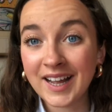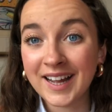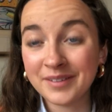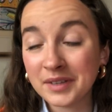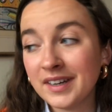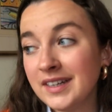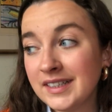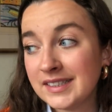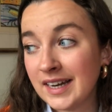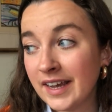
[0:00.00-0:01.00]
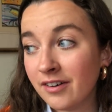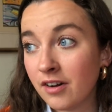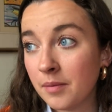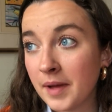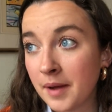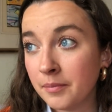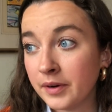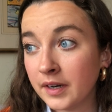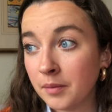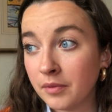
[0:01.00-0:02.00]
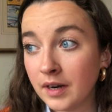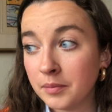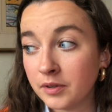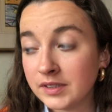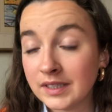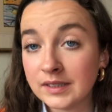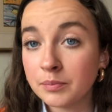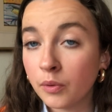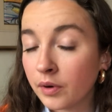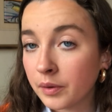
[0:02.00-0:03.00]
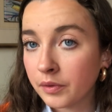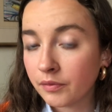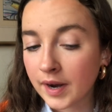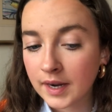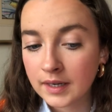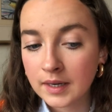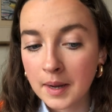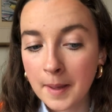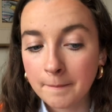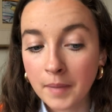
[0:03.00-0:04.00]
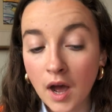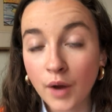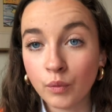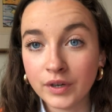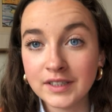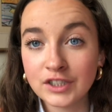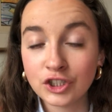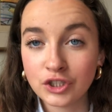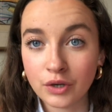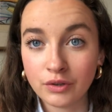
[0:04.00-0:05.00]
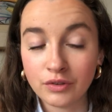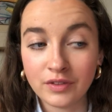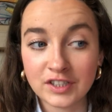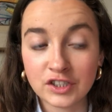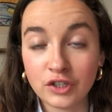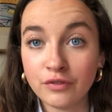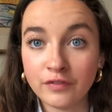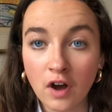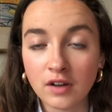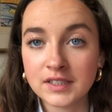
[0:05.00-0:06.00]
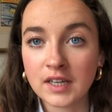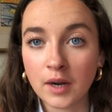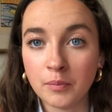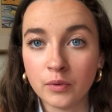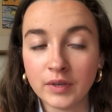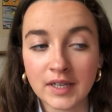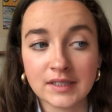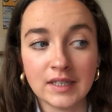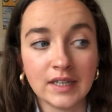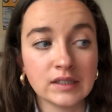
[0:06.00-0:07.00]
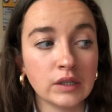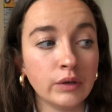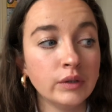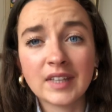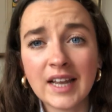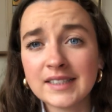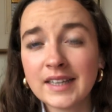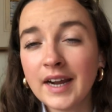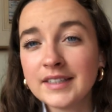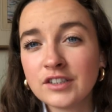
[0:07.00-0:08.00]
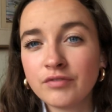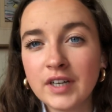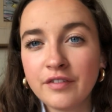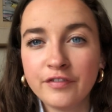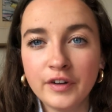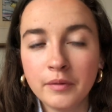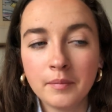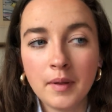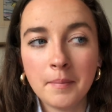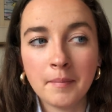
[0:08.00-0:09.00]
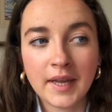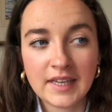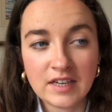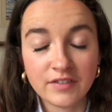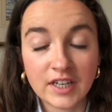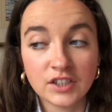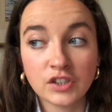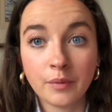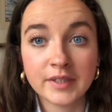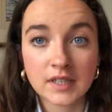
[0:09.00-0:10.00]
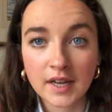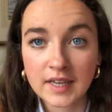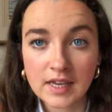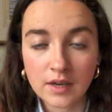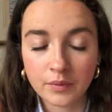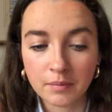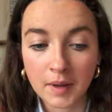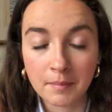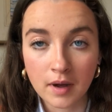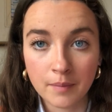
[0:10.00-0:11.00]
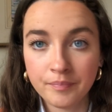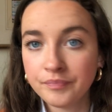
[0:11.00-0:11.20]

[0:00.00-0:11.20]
I'm gonna need to layer up and bring an umbrella because it is pouring with rain. But I wanted to show you this new vase that I bought yesterday. So yesterday I didn't really film my evening, so I went to IKEA with my mum.